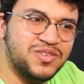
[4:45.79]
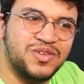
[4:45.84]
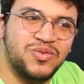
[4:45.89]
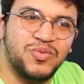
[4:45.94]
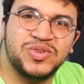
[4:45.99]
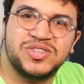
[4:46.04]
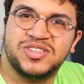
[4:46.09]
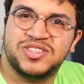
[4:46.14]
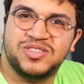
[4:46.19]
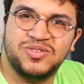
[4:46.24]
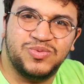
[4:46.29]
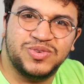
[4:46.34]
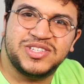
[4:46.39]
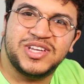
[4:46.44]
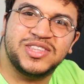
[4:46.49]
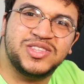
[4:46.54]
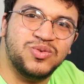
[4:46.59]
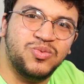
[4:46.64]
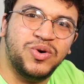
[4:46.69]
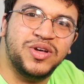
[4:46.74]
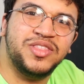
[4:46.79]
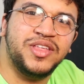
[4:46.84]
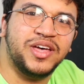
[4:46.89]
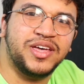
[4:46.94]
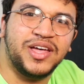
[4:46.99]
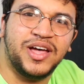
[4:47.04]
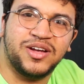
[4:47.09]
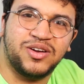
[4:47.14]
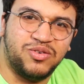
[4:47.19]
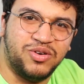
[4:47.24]
Was that the one
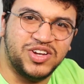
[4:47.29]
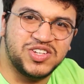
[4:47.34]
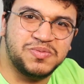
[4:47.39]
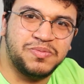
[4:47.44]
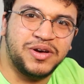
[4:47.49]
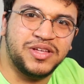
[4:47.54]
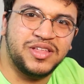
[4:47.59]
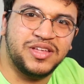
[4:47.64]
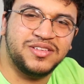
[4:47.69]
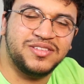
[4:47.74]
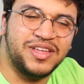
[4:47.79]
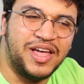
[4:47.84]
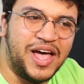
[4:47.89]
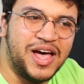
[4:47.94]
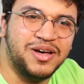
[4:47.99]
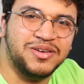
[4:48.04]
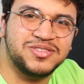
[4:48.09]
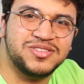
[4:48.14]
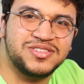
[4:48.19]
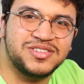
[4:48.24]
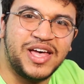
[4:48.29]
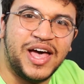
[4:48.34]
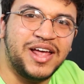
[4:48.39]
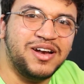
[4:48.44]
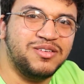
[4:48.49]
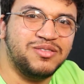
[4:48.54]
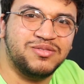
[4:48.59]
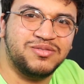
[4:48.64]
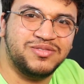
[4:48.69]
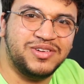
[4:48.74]
that got crushed by the house?
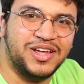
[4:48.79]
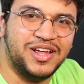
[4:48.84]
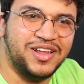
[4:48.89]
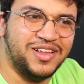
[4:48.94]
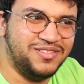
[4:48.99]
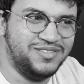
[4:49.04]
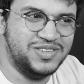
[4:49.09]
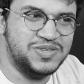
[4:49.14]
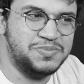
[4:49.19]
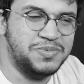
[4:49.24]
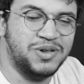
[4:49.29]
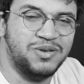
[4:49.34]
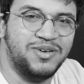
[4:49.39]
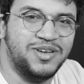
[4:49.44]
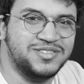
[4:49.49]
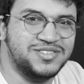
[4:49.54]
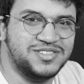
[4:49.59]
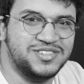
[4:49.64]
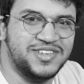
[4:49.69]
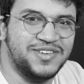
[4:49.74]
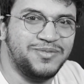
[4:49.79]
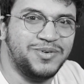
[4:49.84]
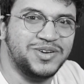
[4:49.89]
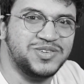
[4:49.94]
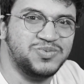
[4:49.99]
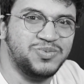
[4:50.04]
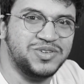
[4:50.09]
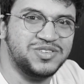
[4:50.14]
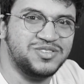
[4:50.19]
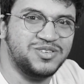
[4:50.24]
It's been a while since I've
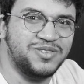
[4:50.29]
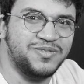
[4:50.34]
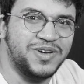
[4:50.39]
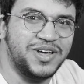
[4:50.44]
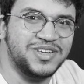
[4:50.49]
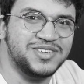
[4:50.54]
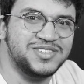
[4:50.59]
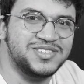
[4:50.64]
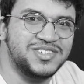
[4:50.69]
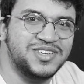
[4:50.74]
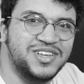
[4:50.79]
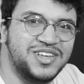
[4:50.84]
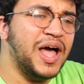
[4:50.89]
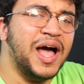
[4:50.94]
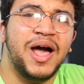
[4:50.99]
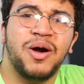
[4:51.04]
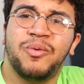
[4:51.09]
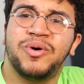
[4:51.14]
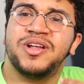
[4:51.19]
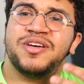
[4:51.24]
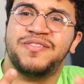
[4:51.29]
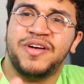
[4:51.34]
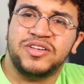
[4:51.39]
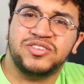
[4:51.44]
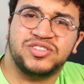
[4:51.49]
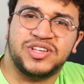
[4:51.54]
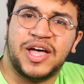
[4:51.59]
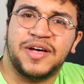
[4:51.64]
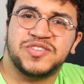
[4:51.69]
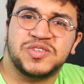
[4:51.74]
watched Wizard of Oz. I want to
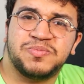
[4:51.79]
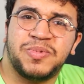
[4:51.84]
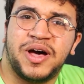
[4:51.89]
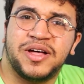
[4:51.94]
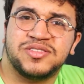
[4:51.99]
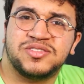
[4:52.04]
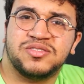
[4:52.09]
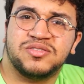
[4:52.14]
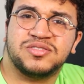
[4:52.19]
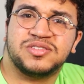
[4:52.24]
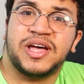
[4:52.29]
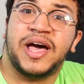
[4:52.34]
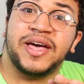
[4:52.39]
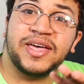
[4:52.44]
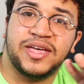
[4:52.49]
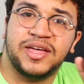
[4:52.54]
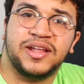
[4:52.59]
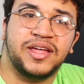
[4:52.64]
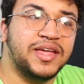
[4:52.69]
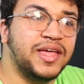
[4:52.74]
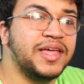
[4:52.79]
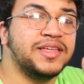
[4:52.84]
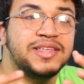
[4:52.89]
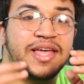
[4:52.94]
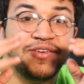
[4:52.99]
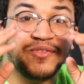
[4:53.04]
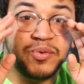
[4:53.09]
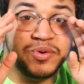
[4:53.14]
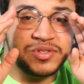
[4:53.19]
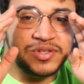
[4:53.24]
eventually have sponsors. I get it.
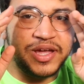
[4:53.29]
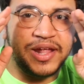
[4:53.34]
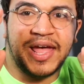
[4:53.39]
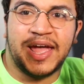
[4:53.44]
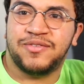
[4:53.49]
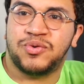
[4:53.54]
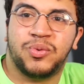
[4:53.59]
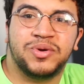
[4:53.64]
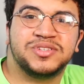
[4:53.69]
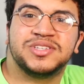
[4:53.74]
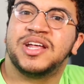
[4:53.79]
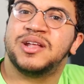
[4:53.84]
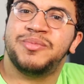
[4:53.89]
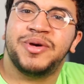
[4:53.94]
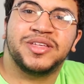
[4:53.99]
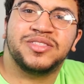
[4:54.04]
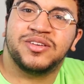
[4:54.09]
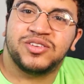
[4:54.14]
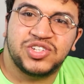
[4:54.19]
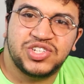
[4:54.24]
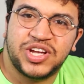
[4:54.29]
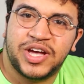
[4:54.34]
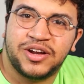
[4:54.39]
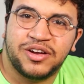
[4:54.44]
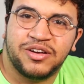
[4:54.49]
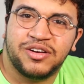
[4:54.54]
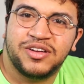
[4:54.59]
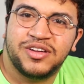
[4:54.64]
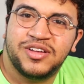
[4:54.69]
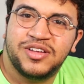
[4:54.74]
Everyone's got to make their
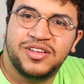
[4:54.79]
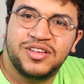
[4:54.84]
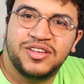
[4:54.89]
cheddar.